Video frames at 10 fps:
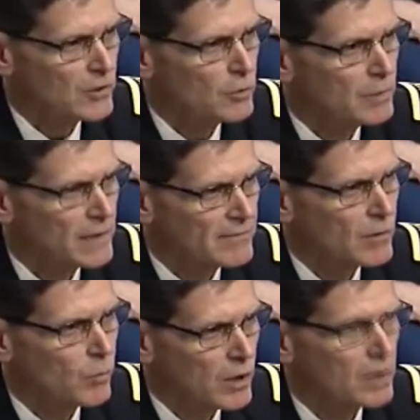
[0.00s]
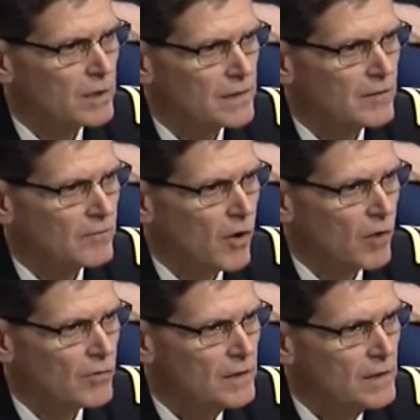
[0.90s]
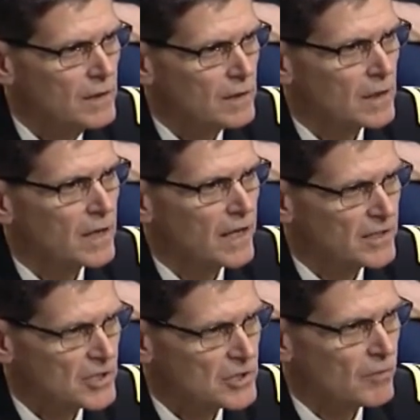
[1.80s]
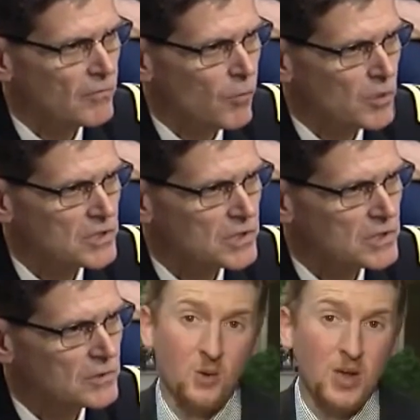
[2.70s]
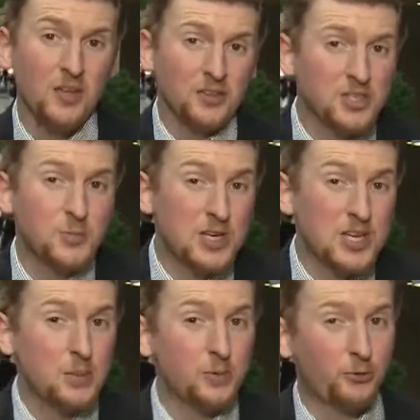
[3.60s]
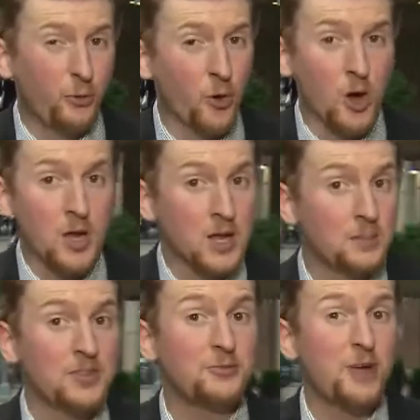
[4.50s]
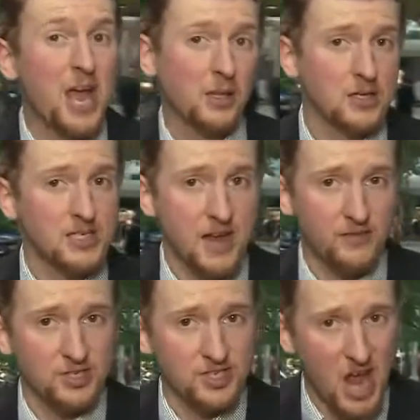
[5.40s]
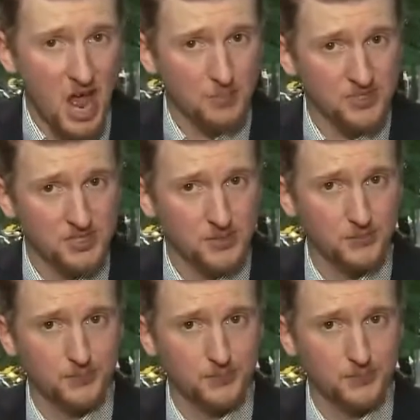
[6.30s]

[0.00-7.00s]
do believe it will involve additional forces. Well, this has been done before, but the violence never stops.